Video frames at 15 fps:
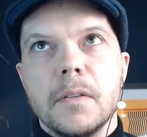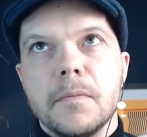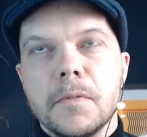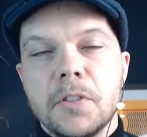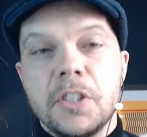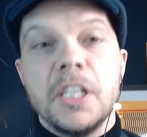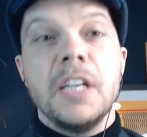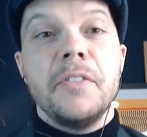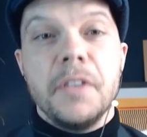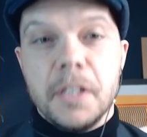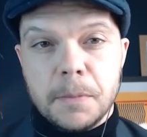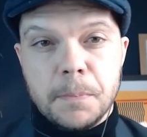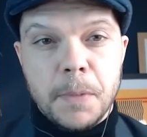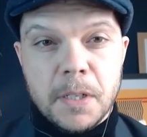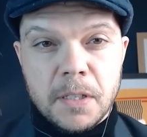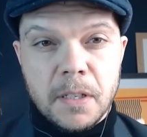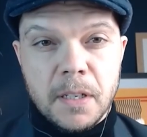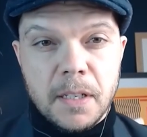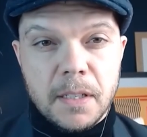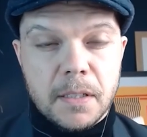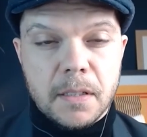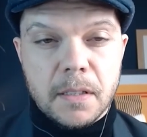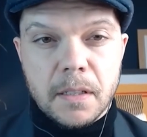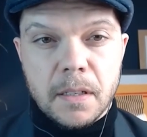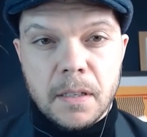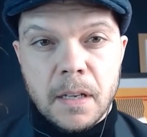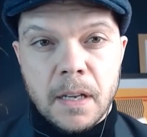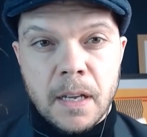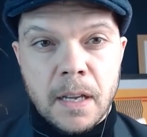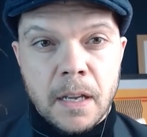serious business
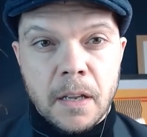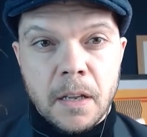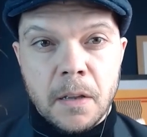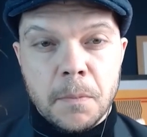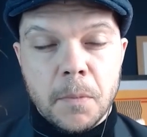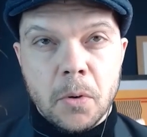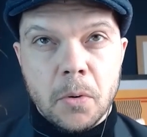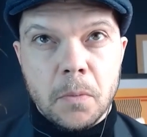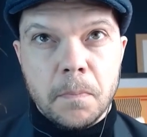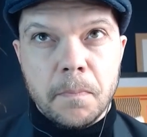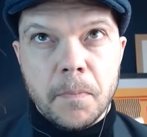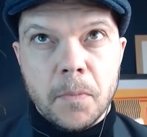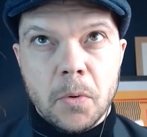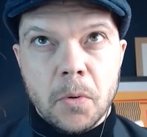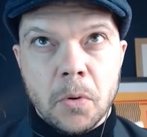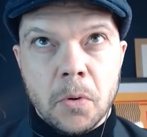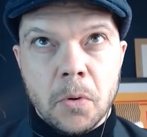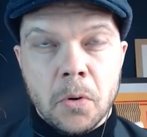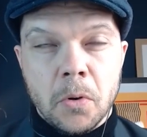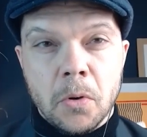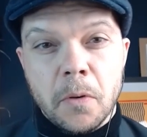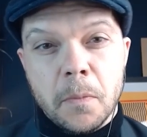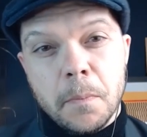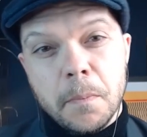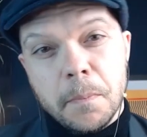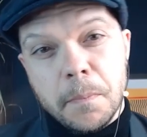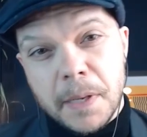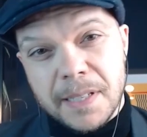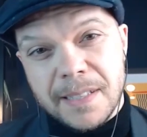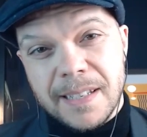um, or
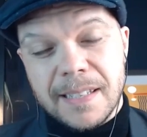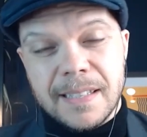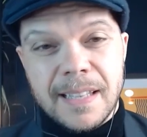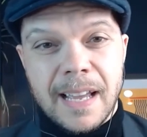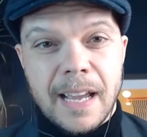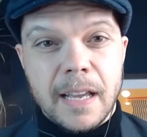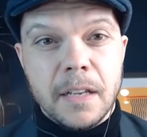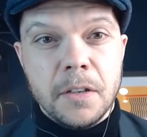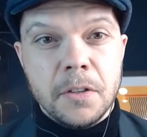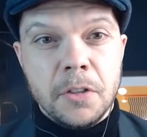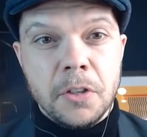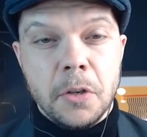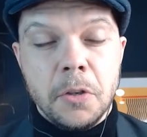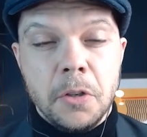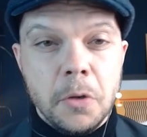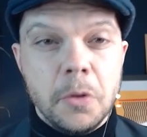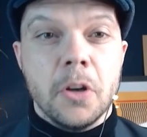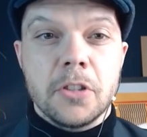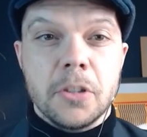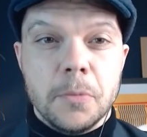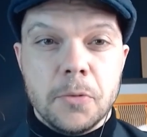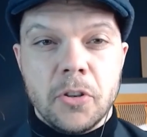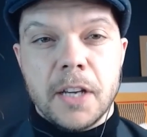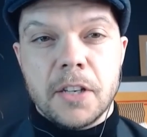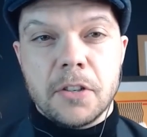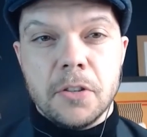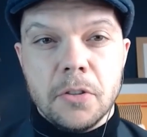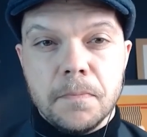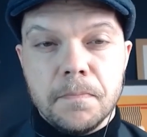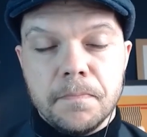business that you know you got some traction?